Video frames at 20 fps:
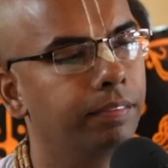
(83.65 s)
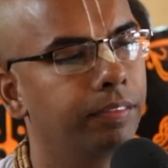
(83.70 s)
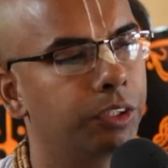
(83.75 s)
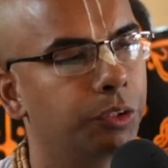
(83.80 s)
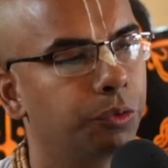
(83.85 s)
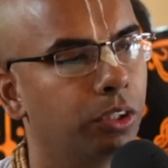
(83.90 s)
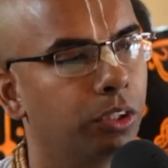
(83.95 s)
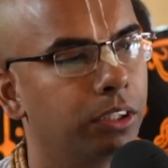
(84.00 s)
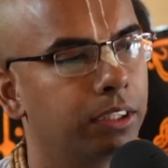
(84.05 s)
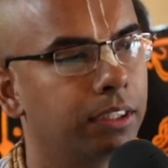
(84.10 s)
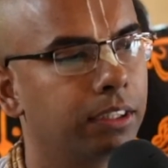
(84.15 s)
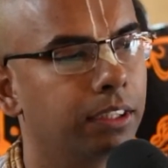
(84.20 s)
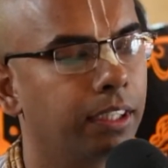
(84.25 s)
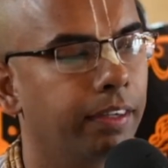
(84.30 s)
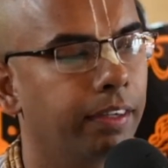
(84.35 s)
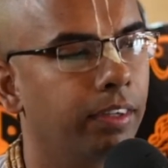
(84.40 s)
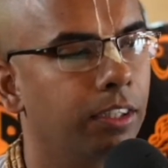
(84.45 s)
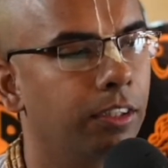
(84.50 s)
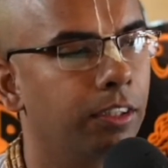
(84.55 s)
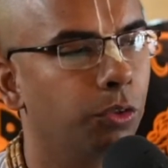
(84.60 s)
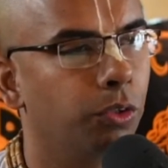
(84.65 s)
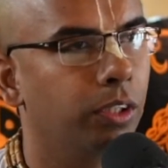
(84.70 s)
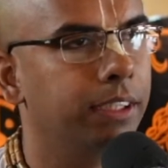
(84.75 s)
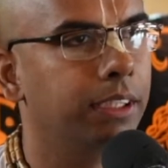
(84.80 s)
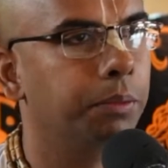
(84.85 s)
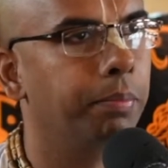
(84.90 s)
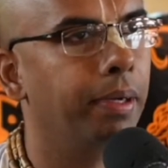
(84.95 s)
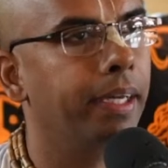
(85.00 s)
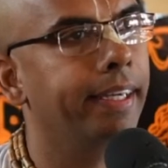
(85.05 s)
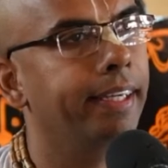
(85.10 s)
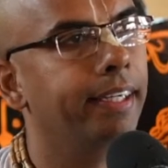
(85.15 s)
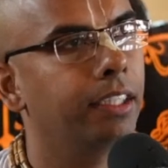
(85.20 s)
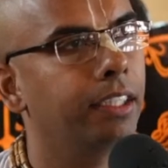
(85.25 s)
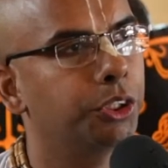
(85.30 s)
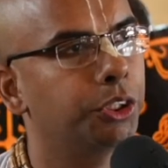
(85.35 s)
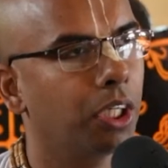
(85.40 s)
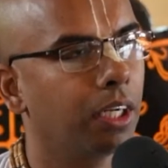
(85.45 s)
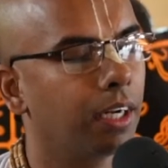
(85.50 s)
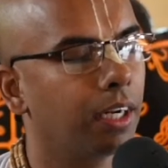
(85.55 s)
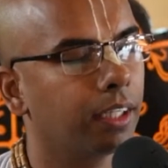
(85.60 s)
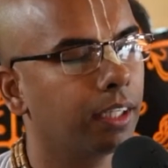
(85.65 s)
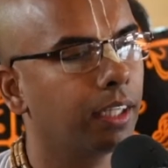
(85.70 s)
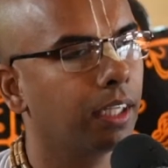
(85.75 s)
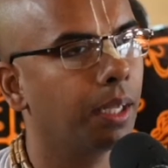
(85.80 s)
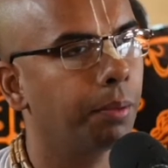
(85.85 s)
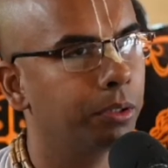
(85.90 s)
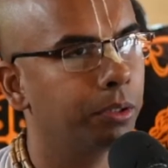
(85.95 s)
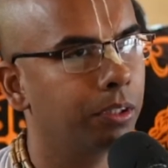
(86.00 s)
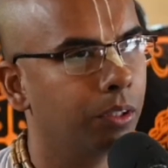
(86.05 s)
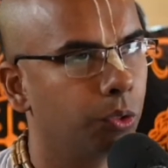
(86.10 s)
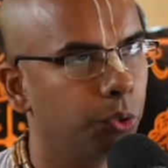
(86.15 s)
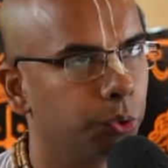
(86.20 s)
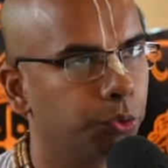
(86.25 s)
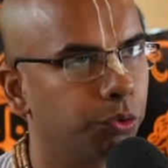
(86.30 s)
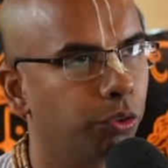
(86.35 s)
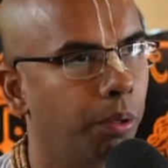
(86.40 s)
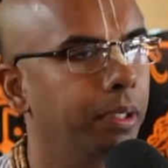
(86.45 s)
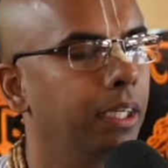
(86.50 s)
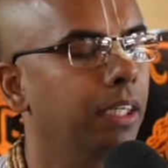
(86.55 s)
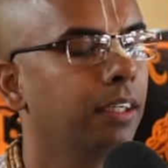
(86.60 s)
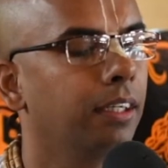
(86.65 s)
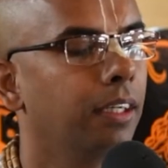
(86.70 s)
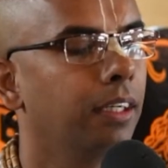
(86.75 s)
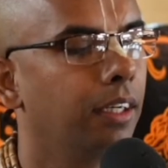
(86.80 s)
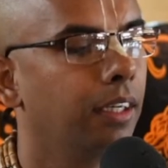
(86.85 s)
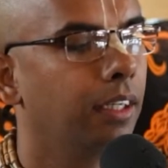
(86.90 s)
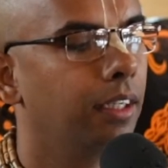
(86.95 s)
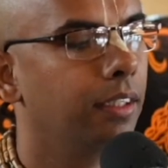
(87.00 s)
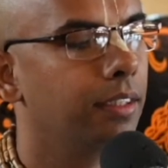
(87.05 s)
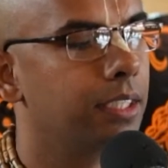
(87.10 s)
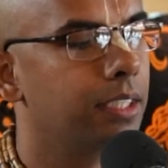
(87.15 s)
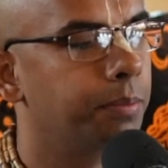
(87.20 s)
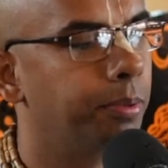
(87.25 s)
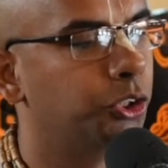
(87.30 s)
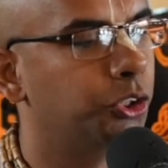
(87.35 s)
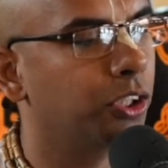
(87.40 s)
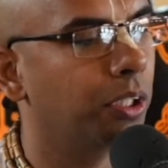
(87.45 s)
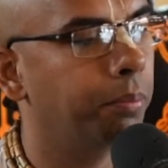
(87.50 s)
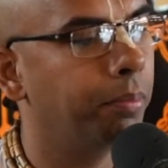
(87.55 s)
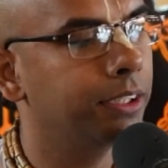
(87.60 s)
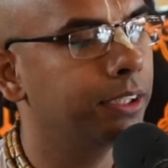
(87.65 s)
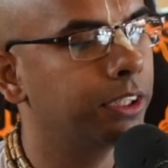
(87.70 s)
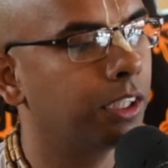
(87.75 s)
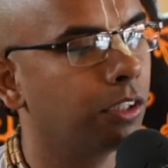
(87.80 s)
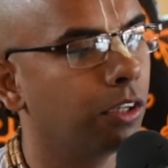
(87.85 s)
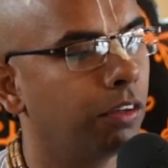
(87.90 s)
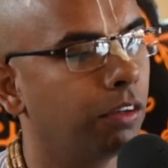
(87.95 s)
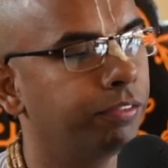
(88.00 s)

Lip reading: which was given to us by Srila Radha Damodar Goswami, the spiritual master of